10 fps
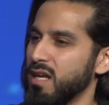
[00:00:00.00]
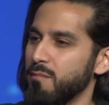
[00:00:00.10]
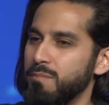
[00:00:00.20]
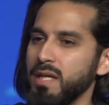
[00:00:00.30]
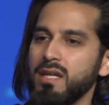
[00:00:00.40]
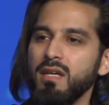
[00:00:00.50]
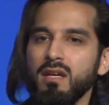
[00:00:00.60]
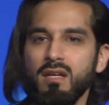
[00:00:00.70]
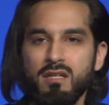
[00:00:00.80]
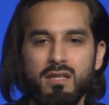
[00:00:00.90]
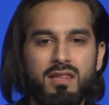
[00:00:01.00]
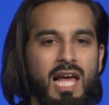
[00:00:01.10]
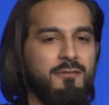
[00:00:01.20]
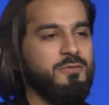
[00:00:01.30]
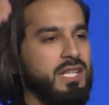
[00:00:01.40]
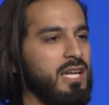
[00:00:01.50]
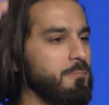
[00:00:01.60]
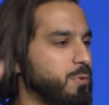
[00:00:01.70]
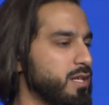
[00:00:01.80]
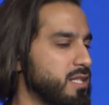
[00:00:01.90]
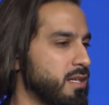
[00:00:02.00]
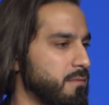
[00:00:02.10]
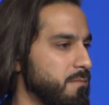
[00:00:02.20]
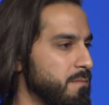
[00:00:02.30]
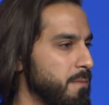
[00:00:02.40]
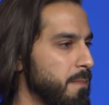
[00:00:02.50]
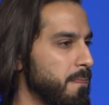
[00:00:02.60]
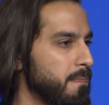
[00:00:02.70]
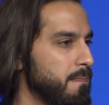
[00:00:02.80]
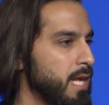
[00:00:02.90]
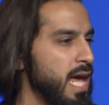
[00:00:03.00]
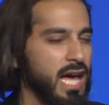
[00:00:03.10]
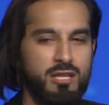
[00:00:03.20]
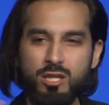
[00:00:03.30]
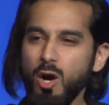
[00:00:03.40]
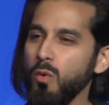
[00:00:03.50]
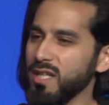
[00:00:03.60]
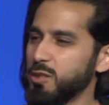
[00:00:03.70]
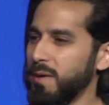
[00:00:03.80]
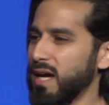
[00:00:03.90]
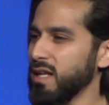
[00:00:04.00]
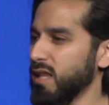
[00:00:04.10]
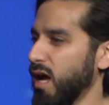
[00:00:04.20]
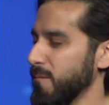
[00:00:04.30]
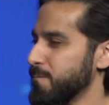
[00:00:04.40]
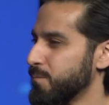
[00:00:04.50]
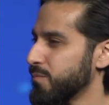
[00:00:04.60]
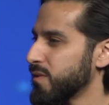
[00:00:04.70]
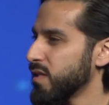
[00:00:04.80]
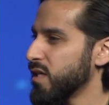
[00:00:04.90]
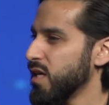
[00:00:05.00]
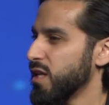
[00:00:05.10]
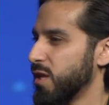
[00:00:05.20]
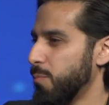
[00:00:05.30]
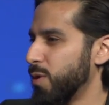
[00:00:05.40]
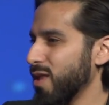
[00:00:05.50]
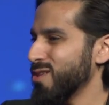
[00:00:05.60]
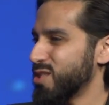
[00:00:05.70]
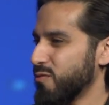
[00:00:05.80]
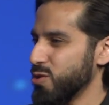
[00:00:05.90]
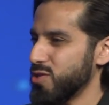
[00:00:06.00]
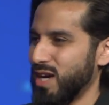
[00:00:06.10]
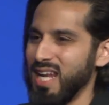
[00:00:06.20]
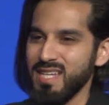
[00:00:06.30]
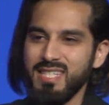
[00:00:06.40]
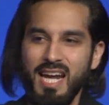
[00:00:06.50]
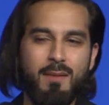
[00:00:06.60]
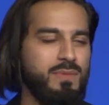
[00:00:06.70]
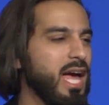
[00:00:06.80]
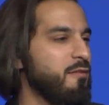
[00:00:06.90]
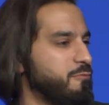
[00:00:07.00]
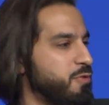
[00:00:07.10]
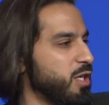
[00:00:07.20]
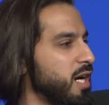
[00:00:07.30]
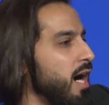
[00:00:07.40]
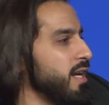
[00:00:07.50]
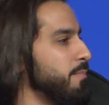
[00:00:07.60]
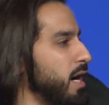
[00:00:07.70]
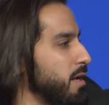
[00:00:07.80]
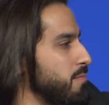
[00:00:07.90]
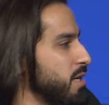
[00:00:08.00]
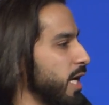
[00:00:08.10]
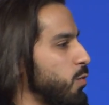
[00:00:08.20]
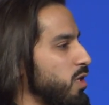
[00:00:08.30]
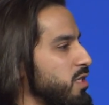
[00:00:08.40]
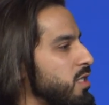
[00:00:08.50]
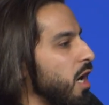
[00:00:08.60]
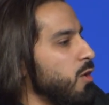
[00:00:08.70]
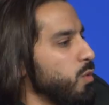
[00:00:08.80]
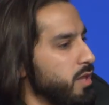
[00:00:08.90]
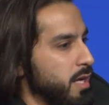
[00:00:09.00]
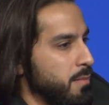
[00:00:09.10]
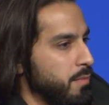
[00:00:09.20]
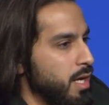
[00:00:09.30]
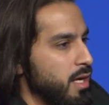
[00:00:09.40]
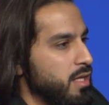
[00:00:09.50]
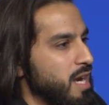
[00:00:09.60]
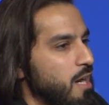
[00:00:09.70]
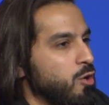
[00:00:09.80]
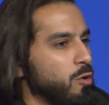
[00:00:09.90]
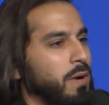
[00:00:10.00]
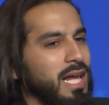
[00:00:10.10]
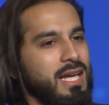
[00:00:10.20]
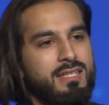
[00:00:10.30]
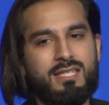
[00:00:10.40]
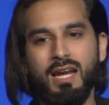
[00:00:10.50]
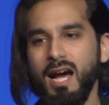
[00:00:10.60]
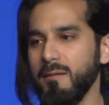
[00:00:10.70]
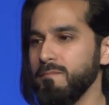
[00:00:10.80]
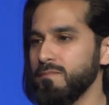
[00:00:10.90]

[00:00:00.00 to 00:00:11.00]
being left in prison? And you know what, subhanAllah? The brothers of Yusuf alayhi salam, they have forgotten about him. They're like, we're done with him. Yaqub alayhi salam